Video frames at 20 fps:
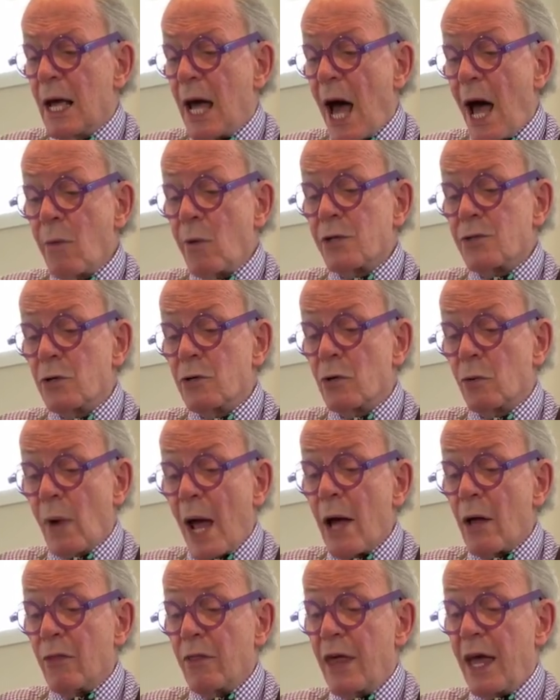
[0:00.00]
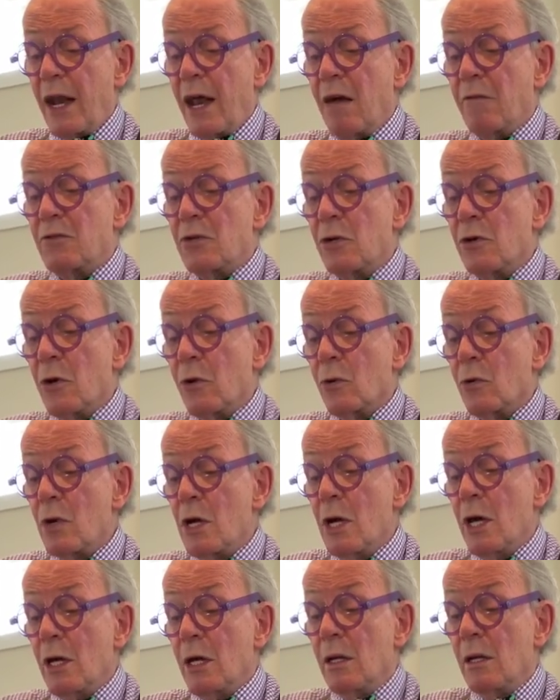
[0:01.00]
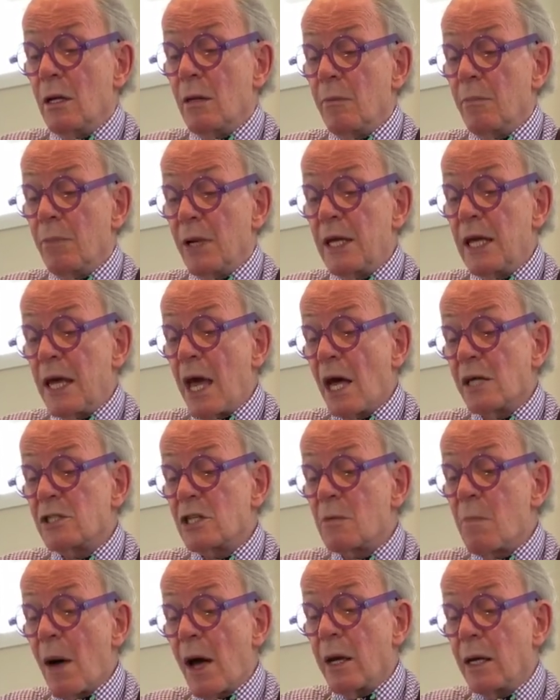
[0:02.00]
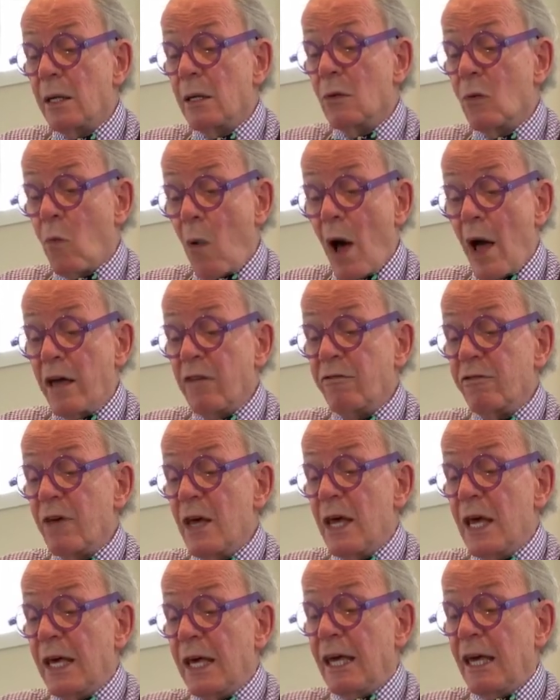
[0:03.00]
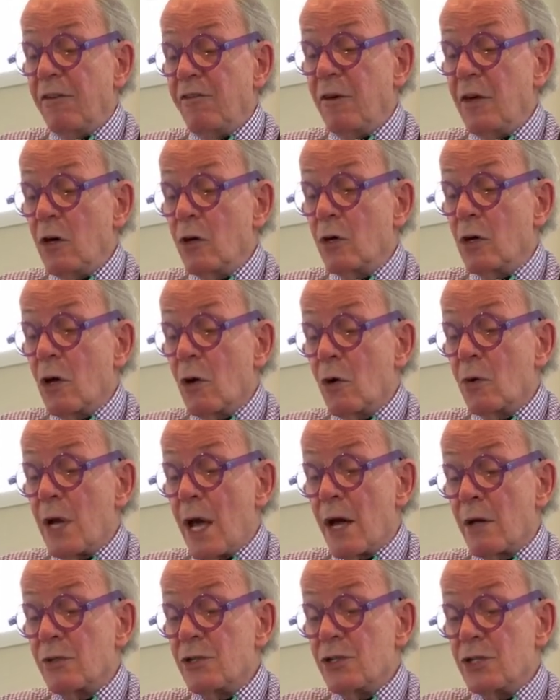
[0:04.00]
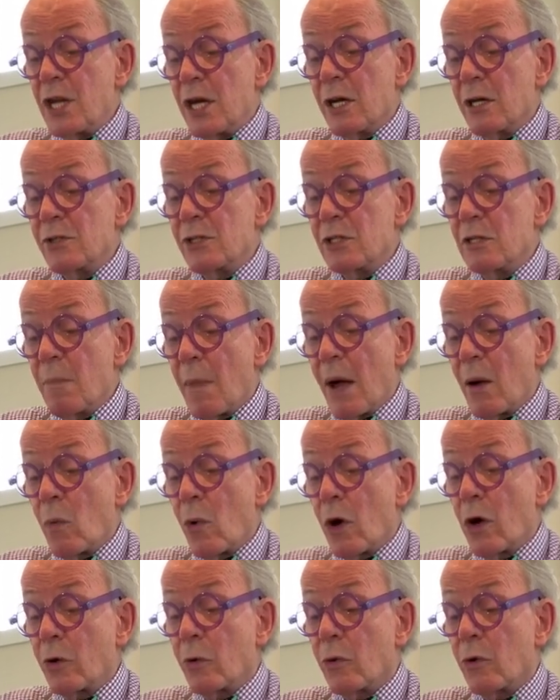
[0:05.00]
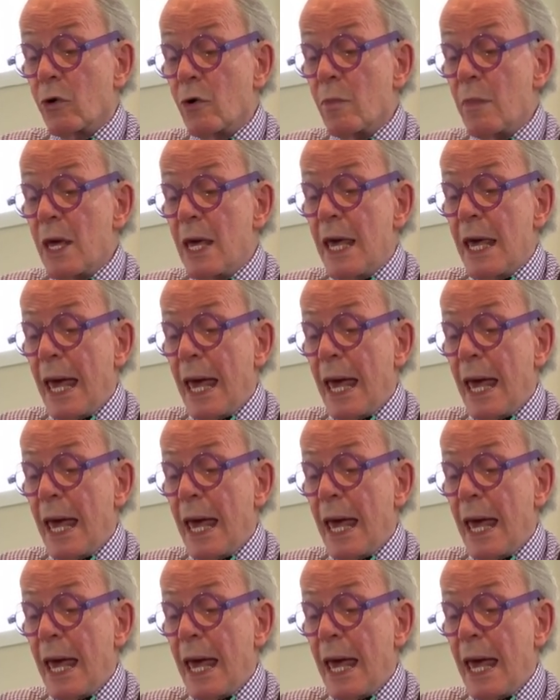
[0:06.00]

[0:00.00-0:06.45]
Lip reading: I wasn't around that afternoon, but he asked my wife if he could go downstairs to my workroom